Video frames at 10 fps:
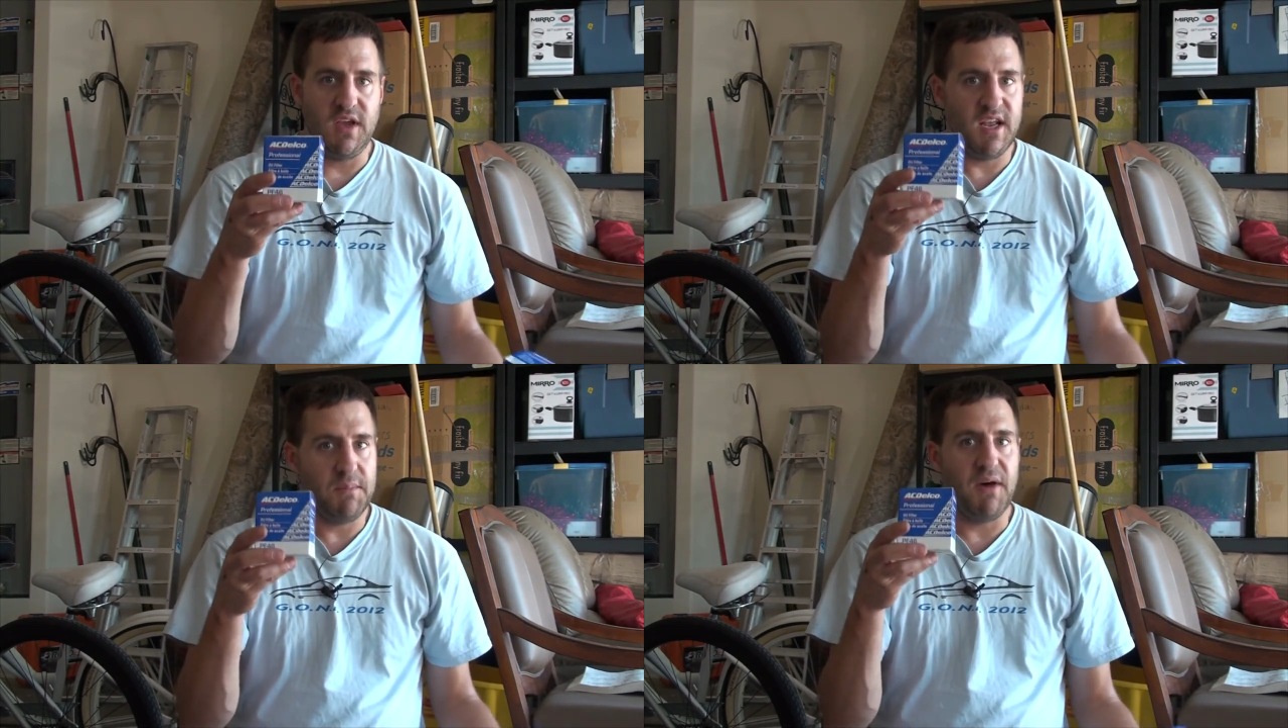
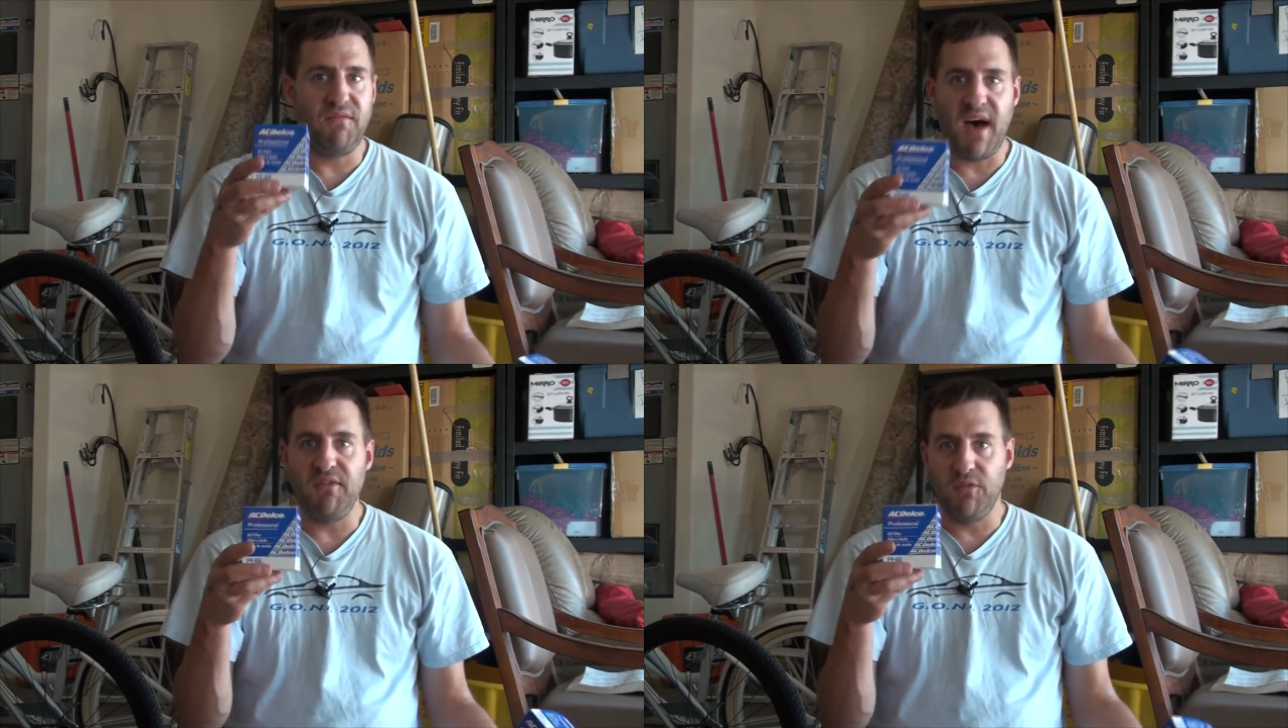you can get
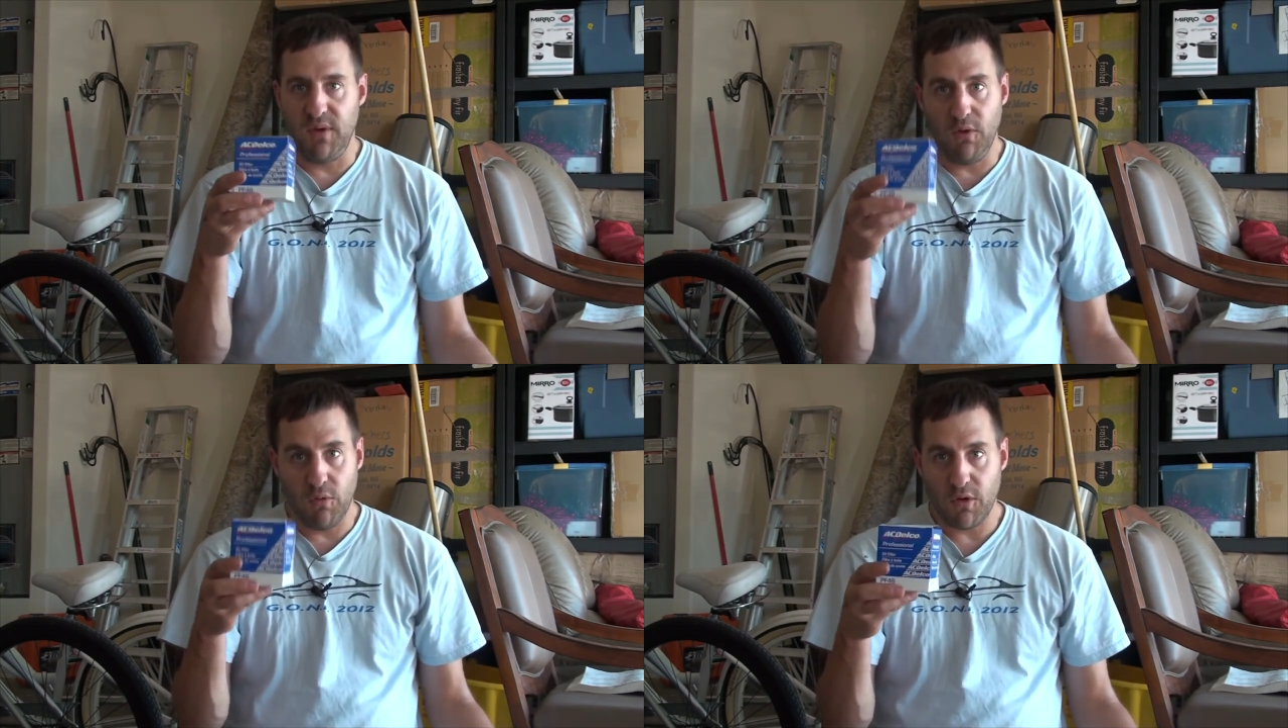about five and
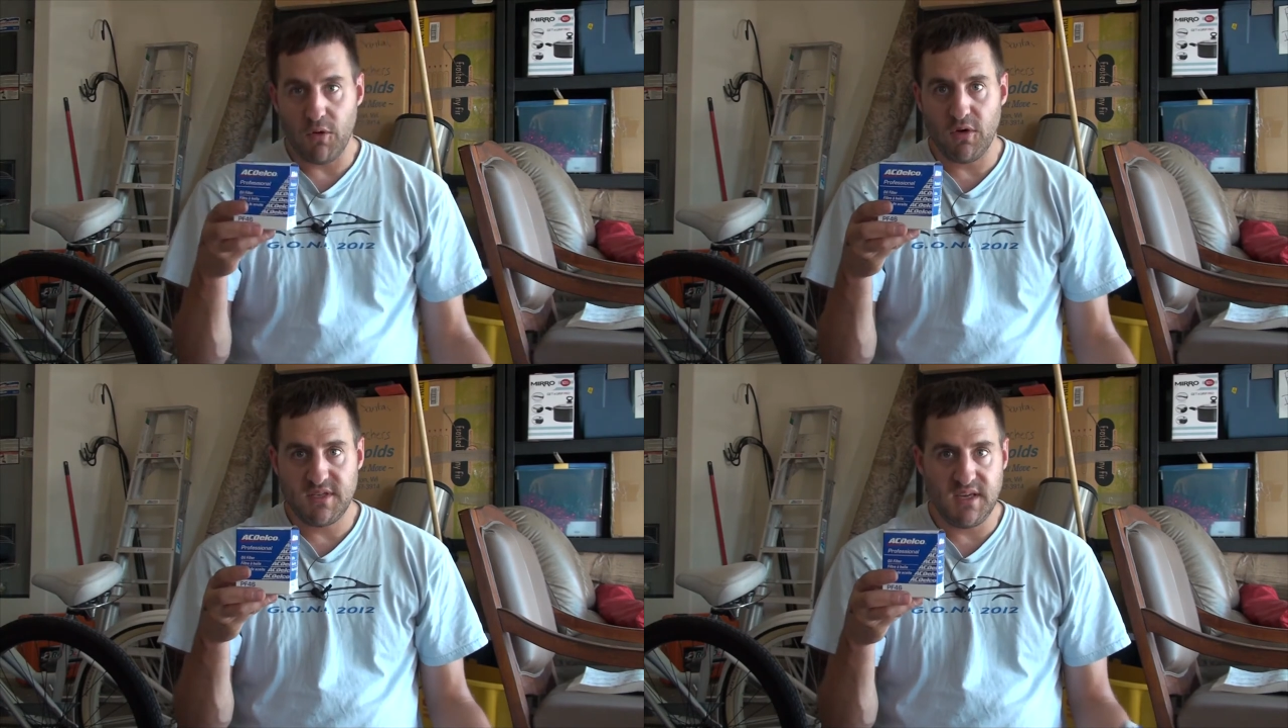three
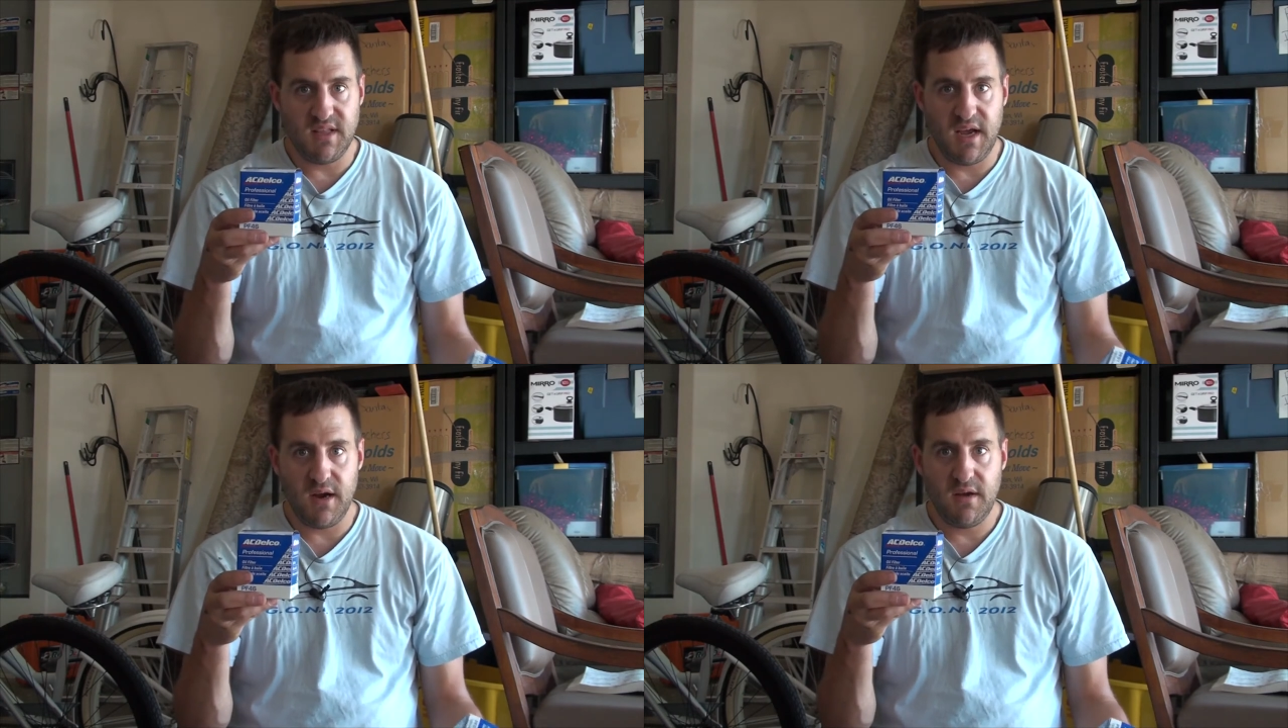quarter quarts
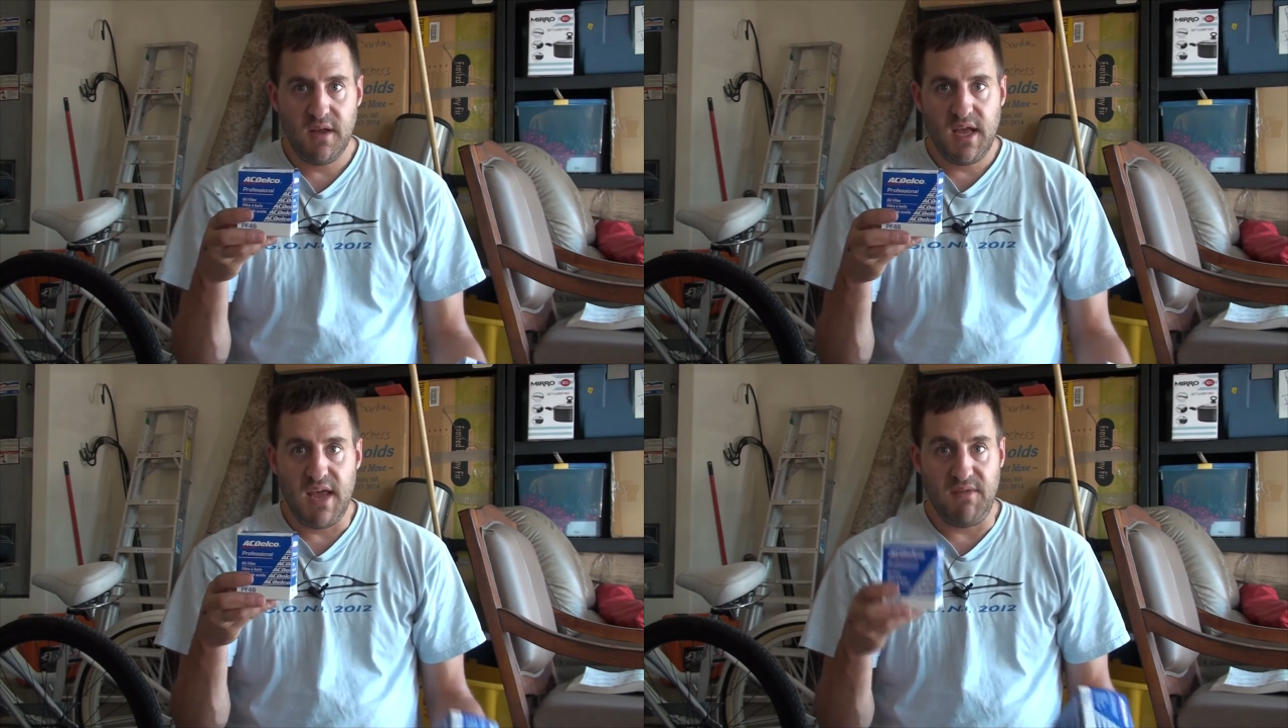in
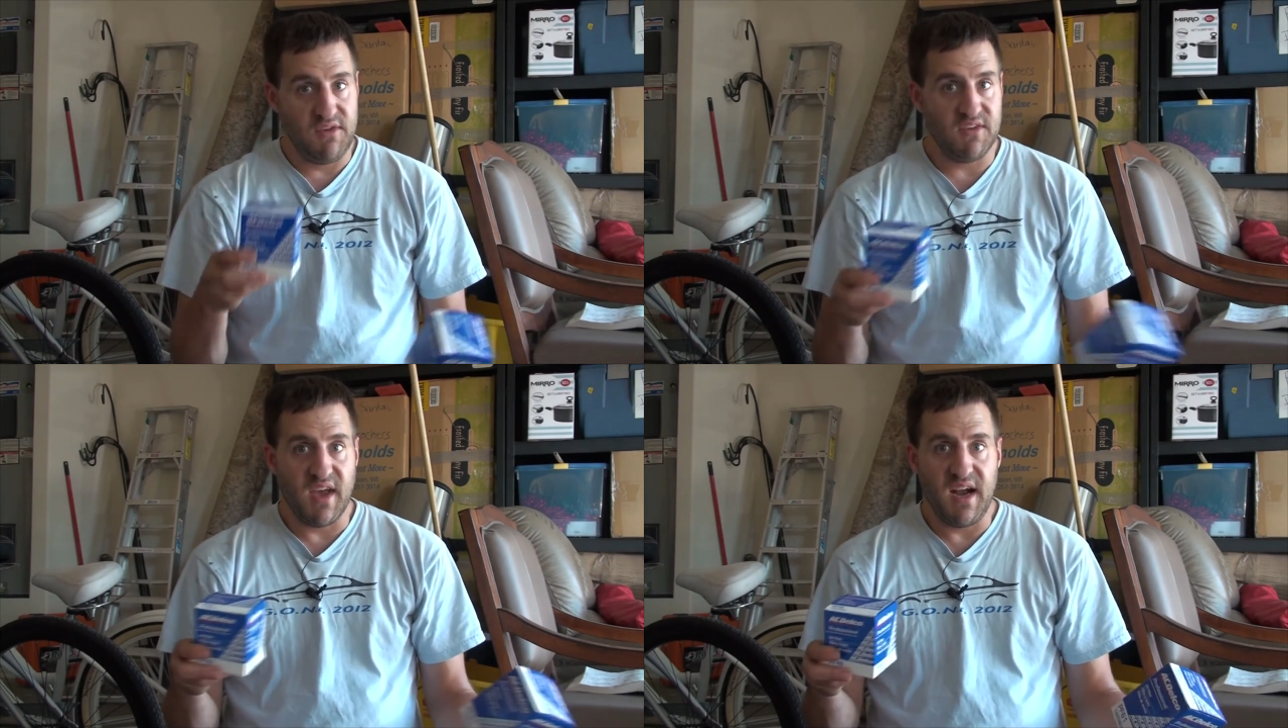there if
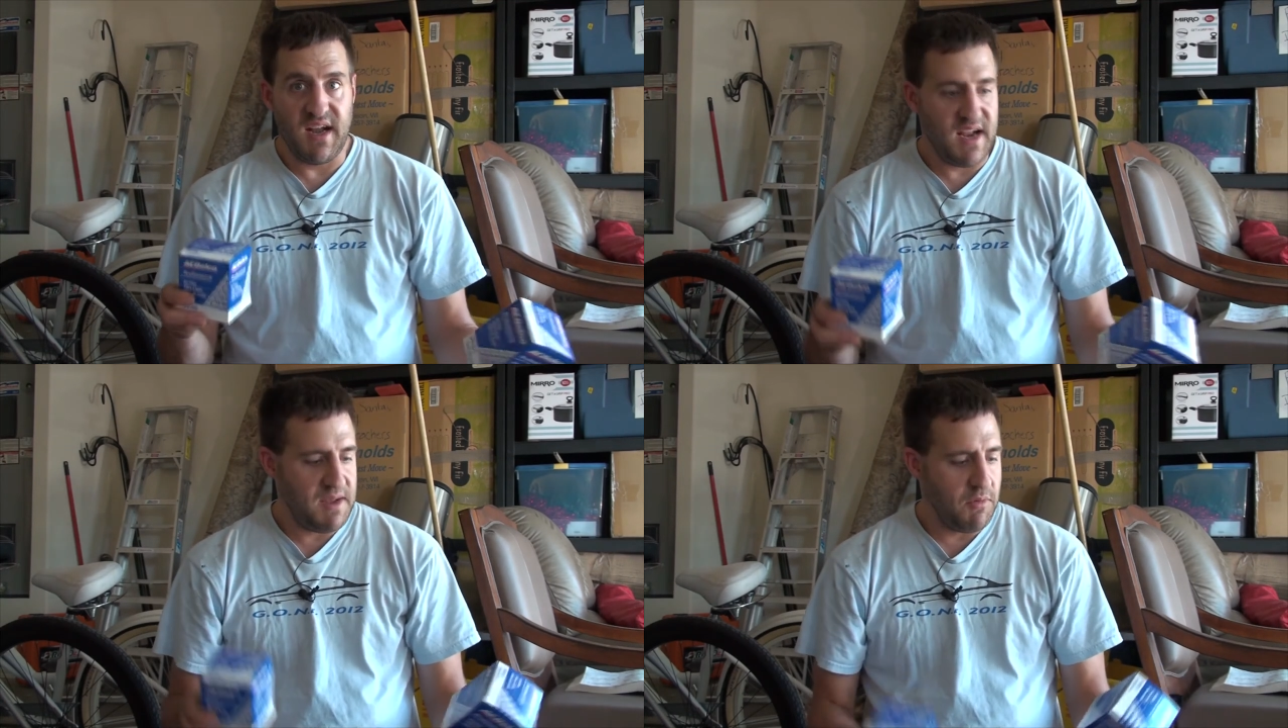you just
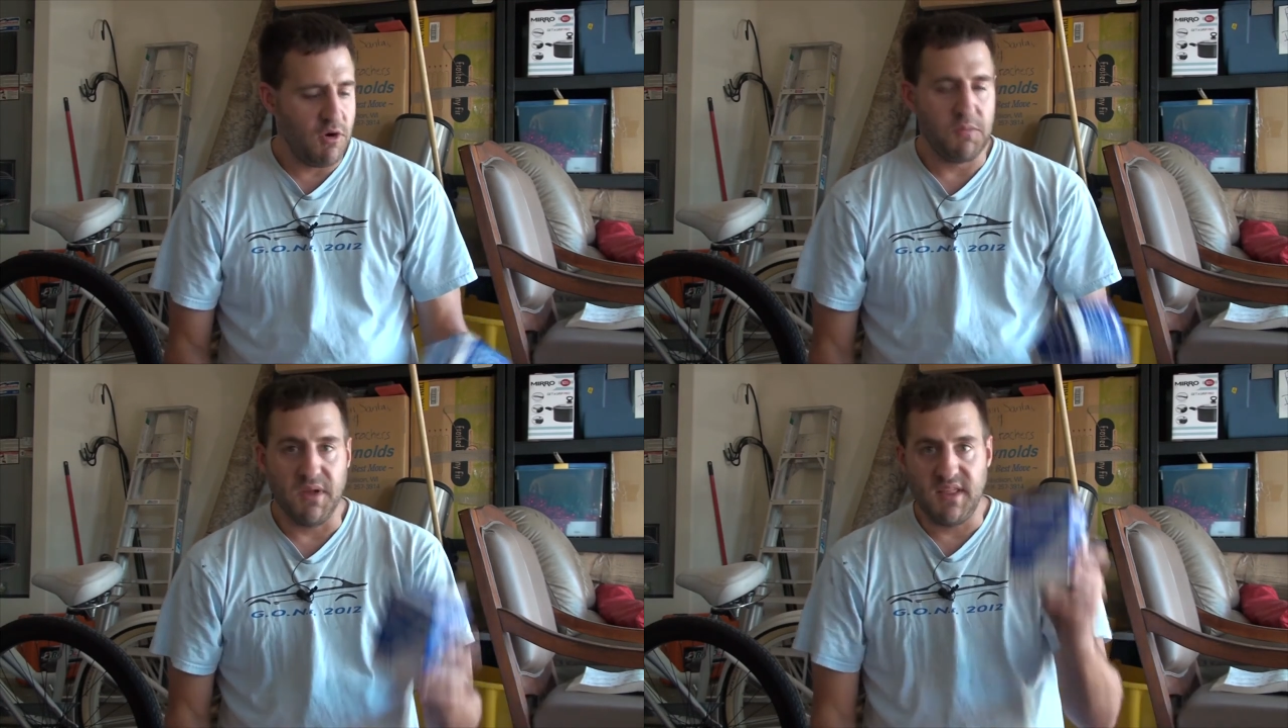got an NA
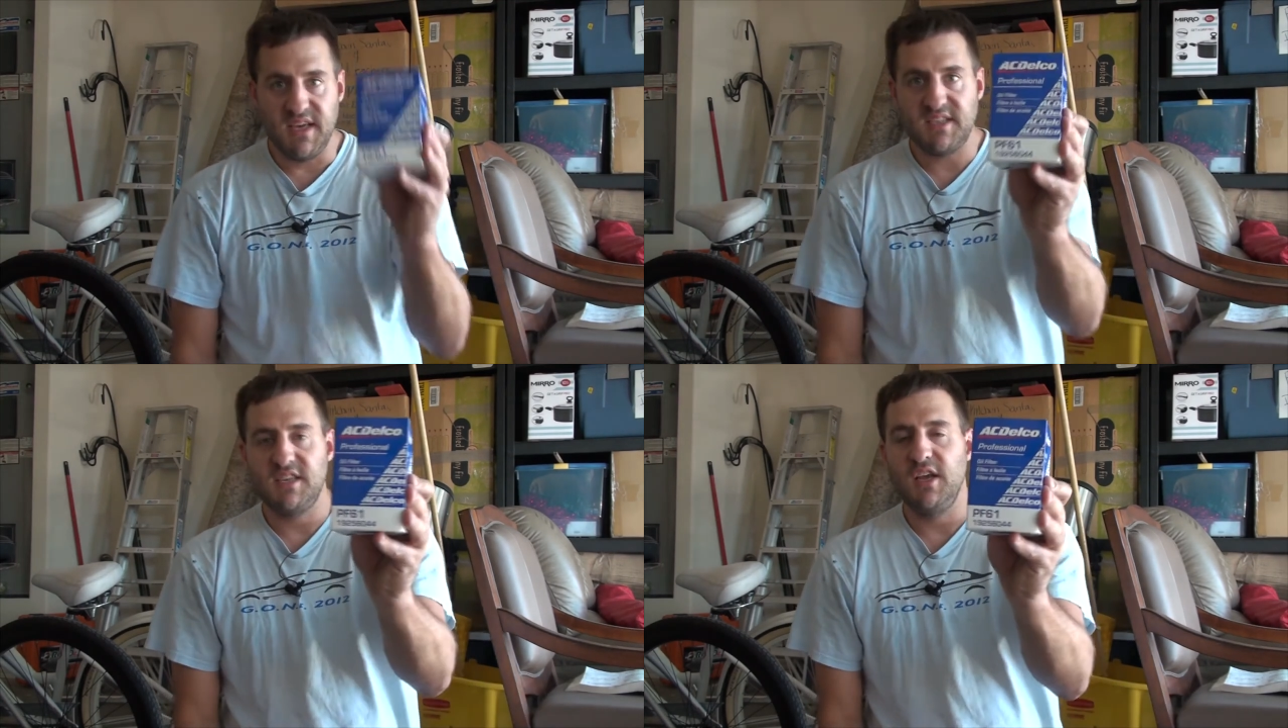motor, but
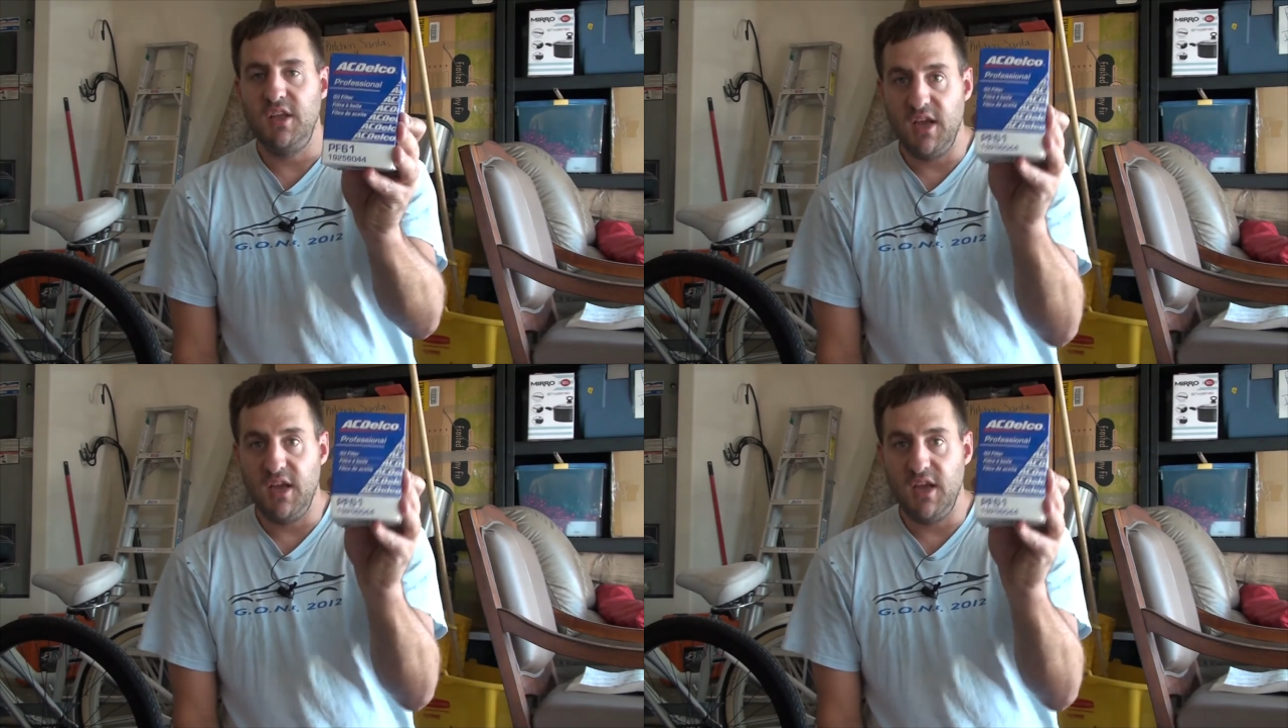this,